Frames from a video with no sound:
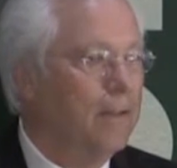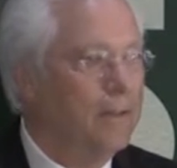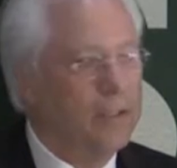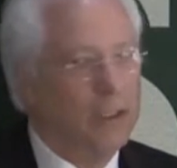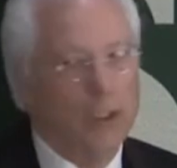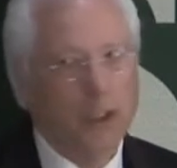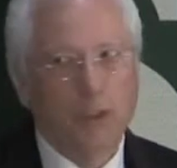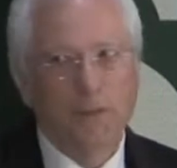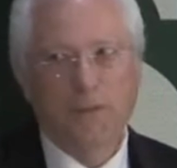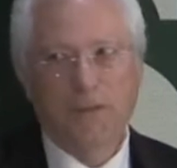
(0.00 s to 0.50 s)

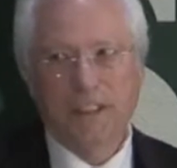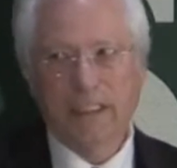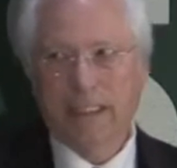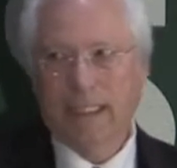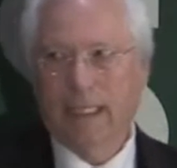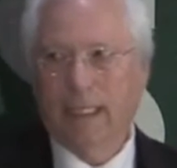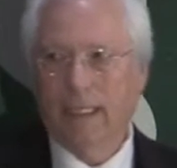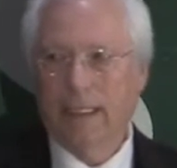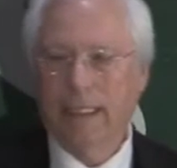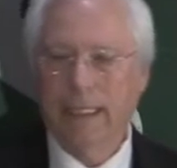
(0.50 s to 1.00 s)
The new
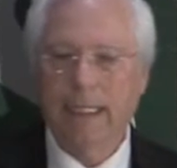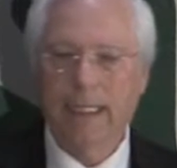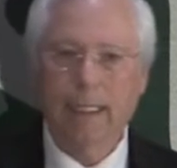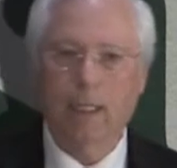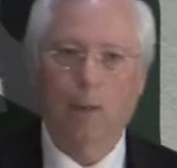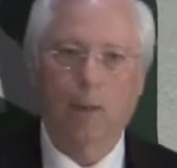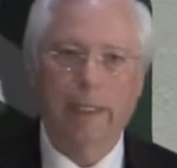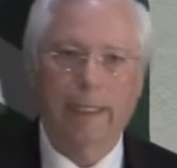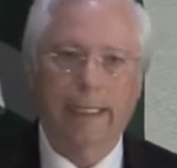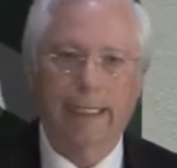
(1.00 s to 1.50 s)
facility
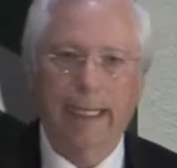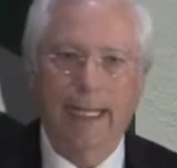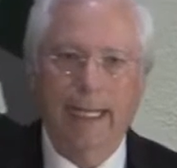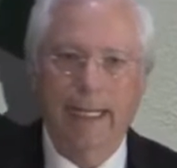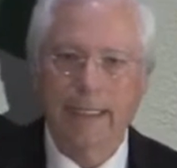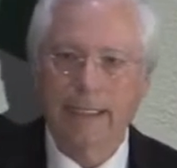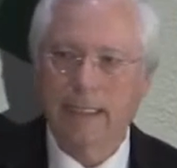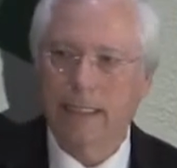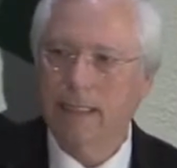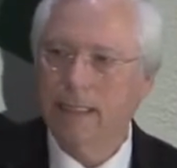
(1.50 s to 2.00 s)
going at
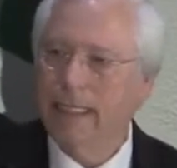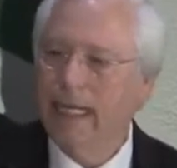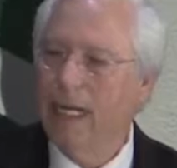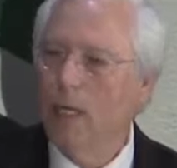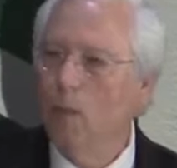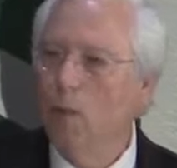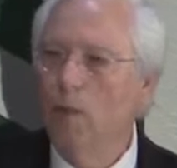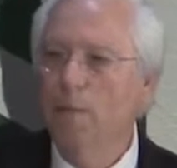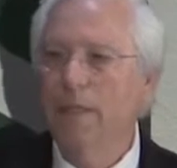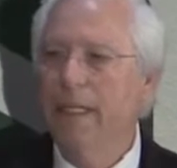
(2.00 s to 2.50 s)
Hastings
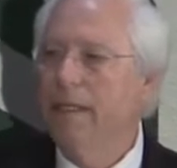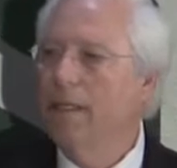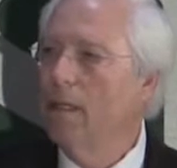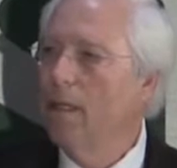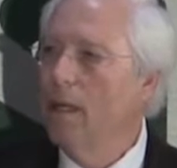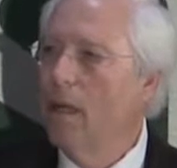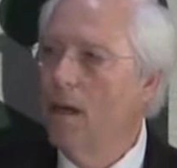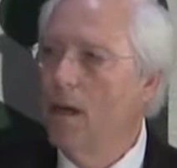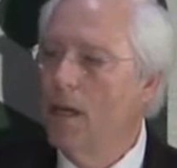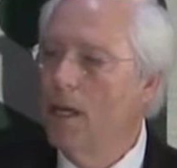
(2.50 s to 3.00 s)
now will be the
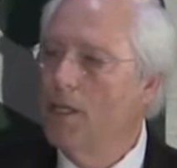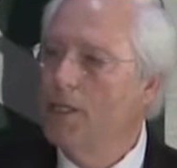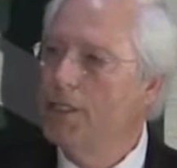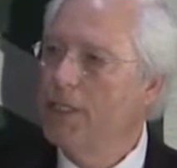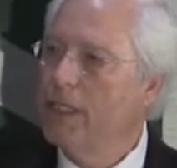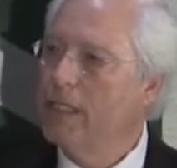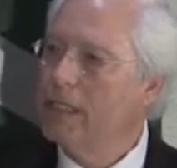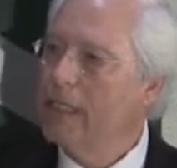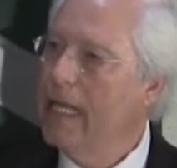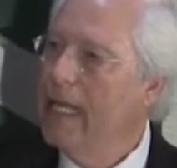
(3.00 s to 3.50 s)

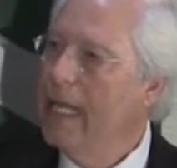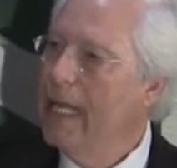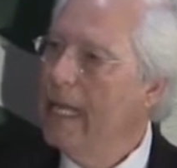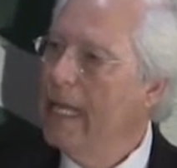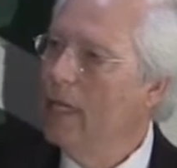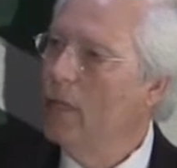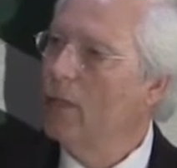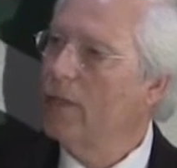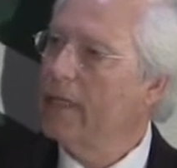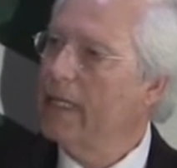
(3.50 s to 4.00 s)
largest
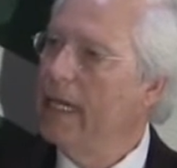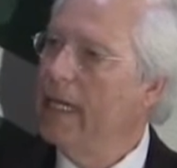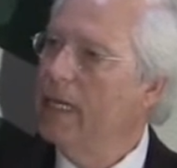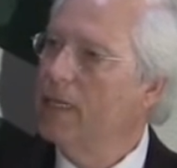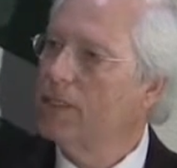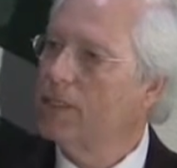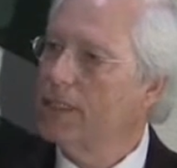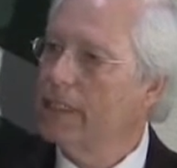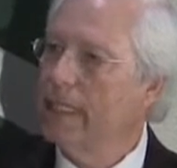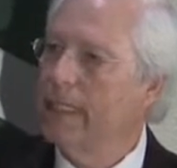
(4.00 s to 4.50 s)

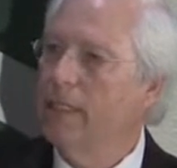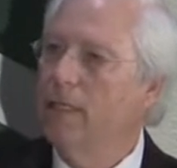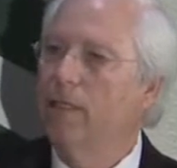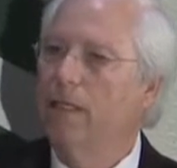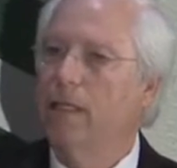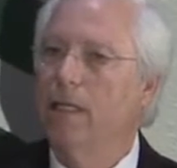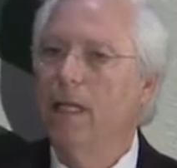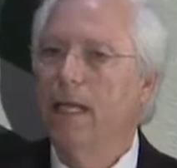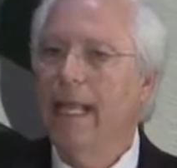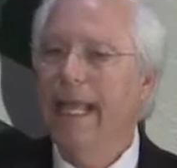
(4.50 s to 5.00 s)
healthcare
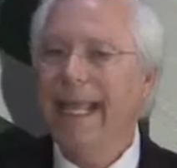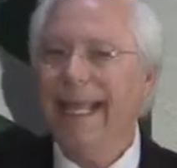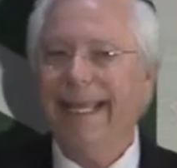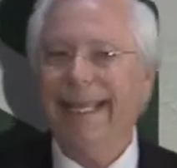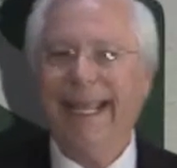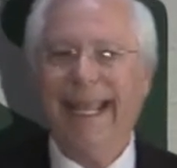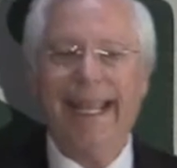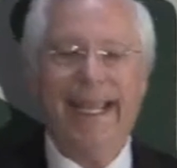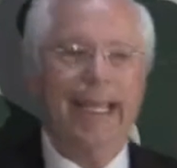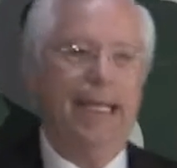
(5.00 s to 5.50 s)
center
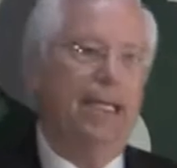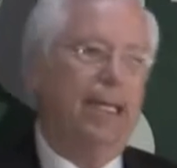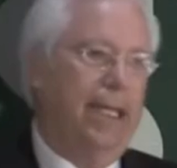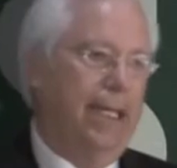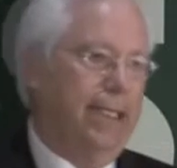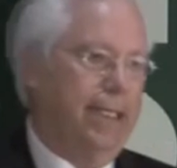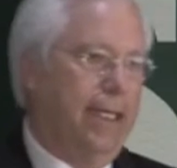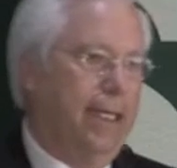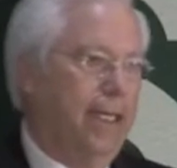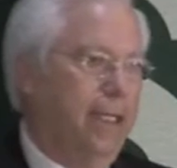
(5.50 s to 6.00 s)
in
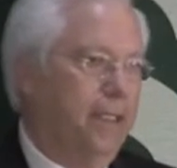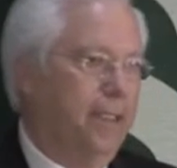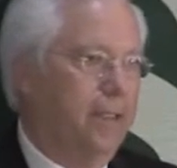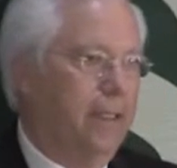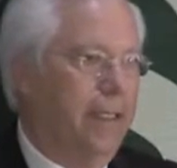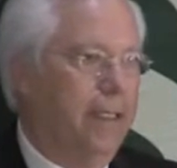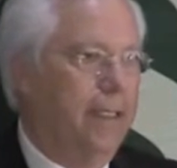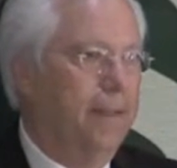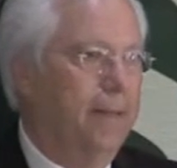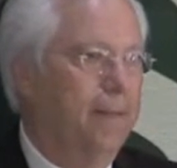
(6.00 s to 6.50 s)
Indian
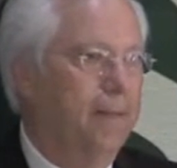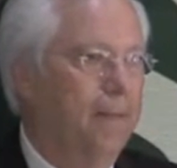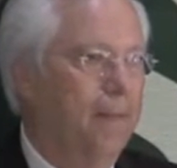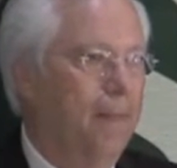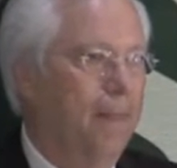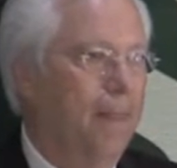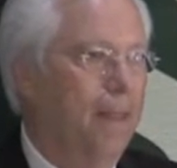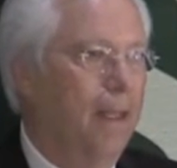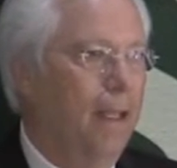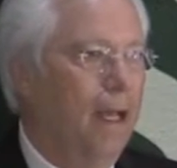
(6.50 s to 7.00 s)
country
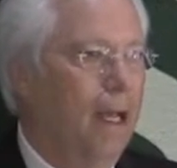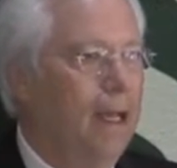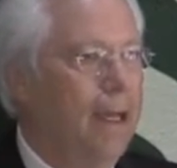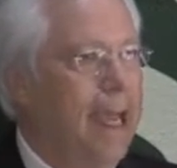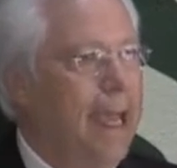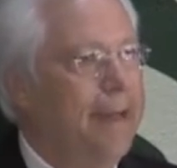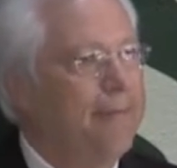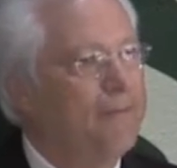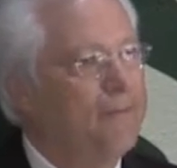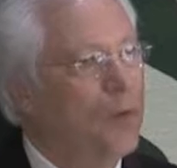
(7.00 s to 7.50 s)

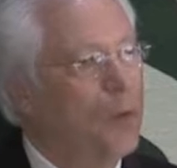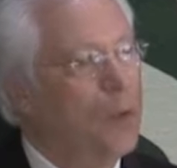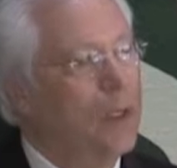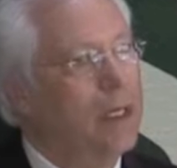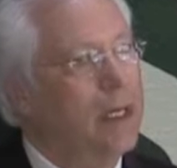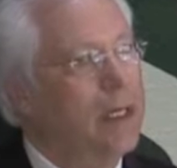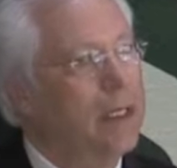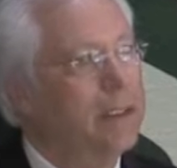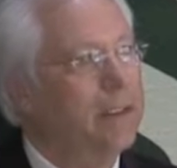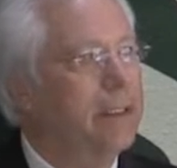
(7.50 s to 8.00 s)
at
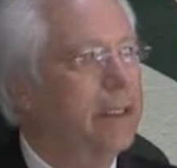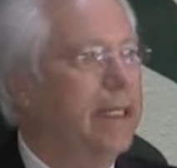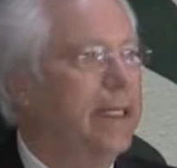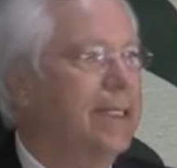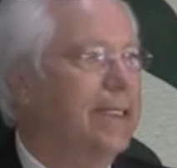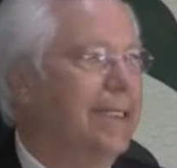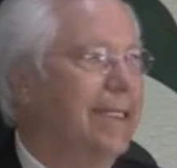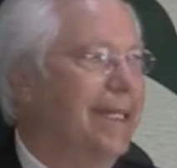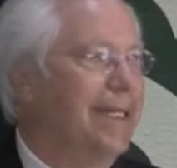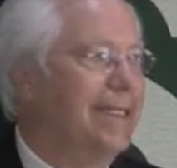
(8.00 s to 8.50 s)

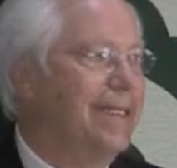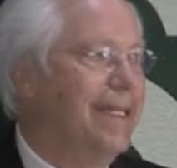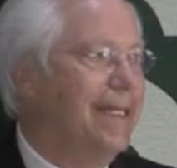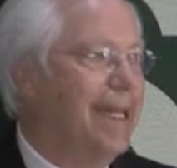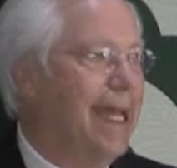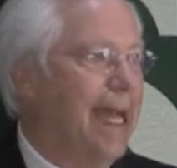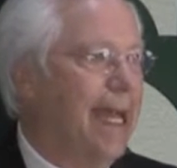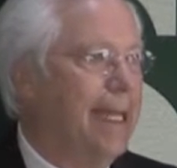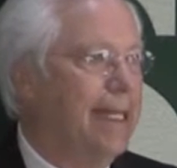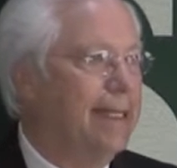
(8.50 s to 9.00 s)

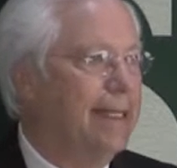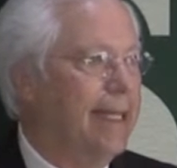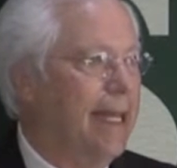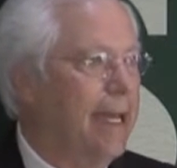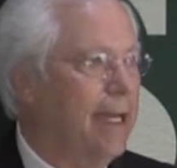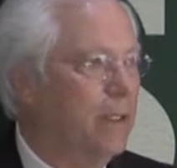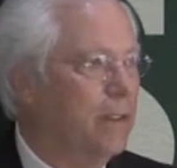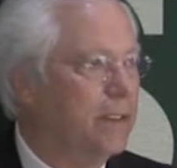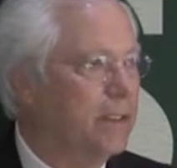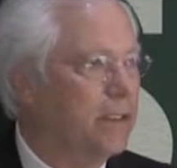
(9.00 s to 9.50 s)

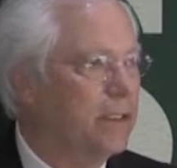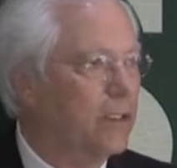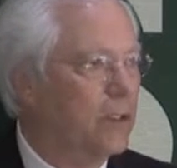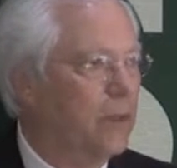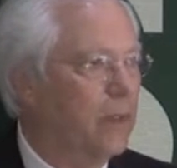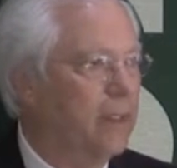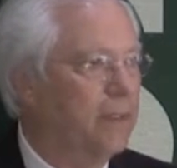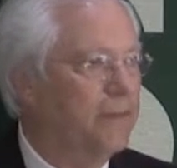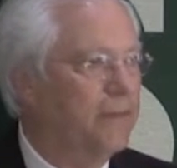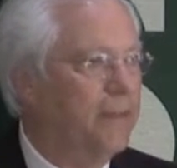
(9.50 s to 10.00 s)
469,000
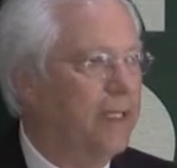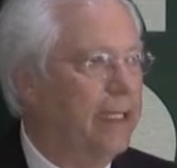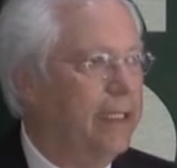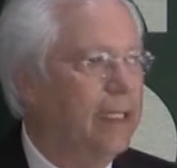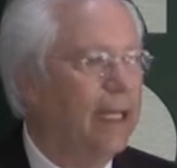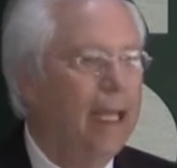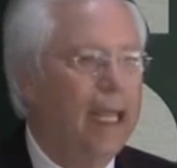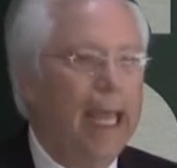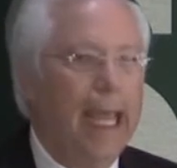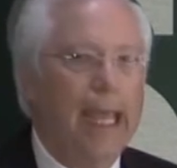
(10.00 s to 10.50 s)
square
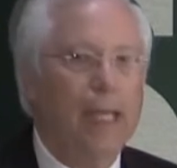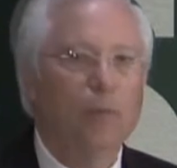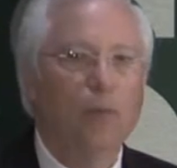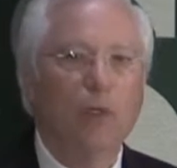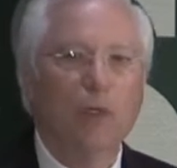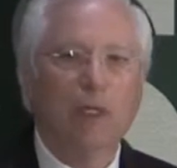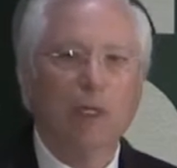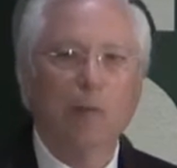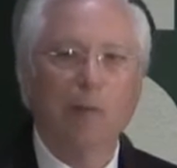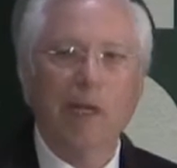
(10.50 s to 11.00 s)
feet and
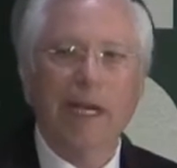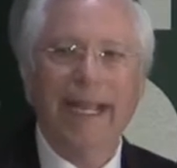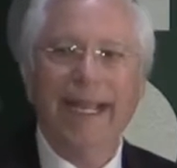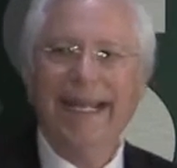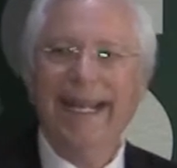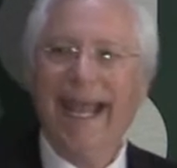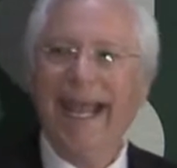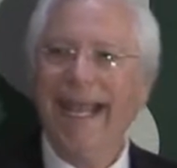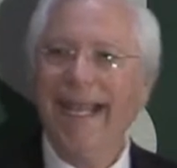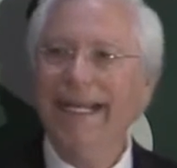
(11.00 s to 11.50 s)
will
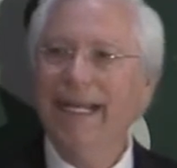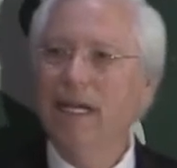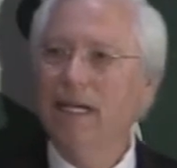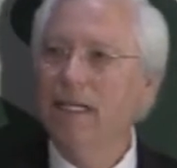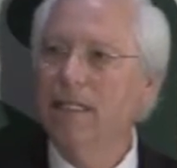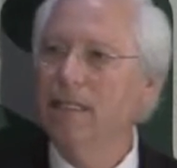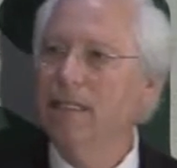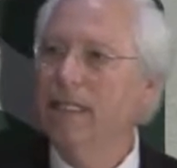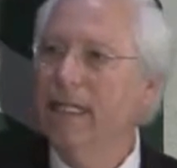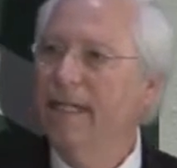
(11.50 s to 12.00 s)
create
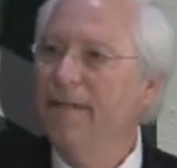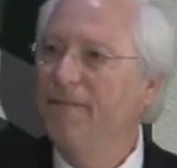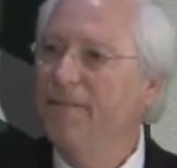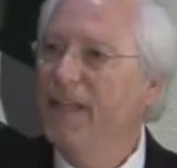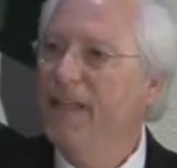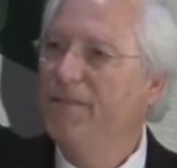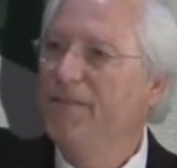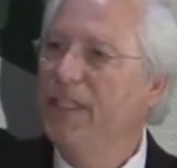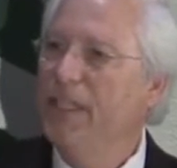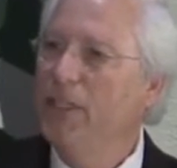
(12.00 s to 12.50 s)

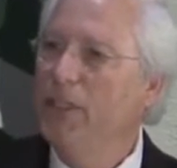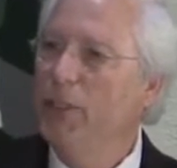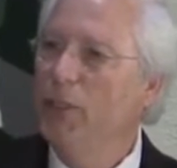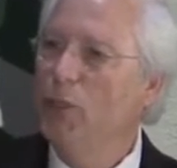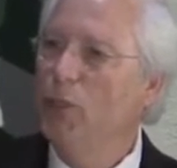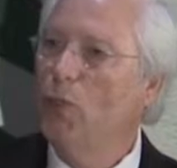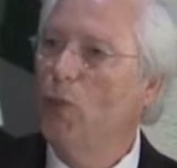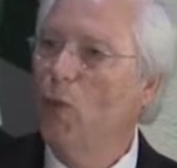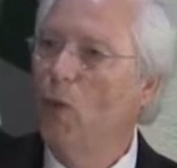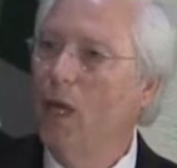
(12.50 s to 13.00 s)
850
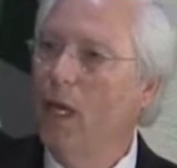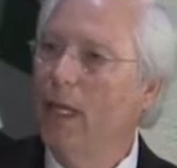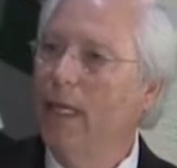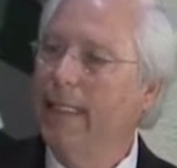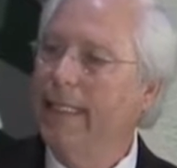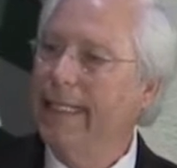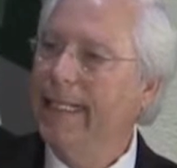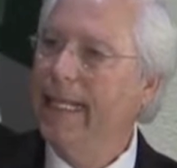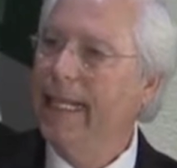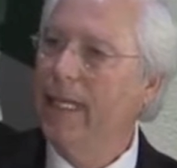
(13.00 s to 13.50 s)
new
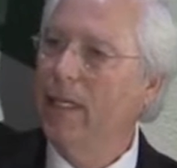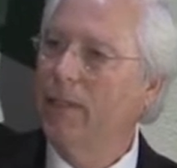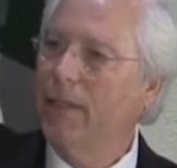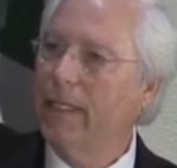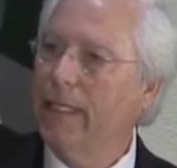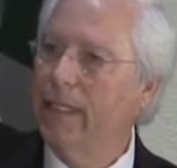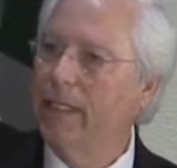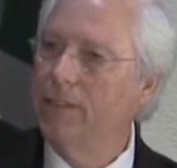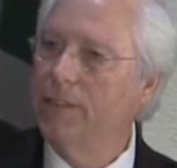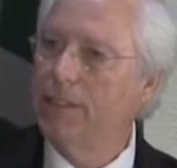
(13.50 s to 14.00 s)
quality
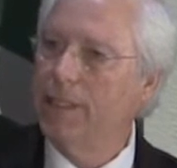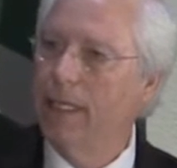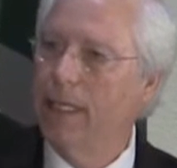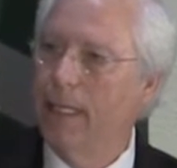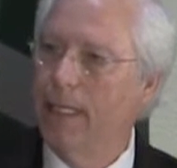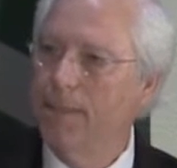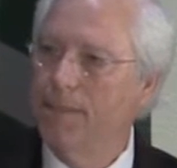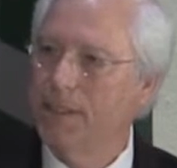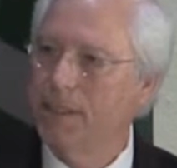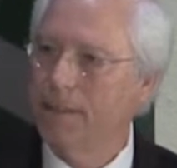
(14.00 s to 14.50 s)
healthcare
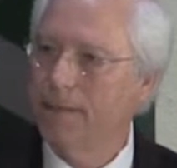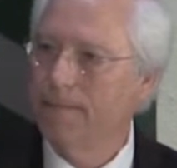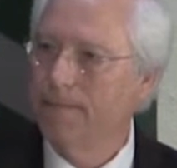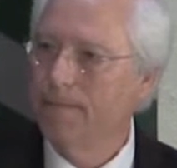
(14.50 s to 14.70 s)
jobs.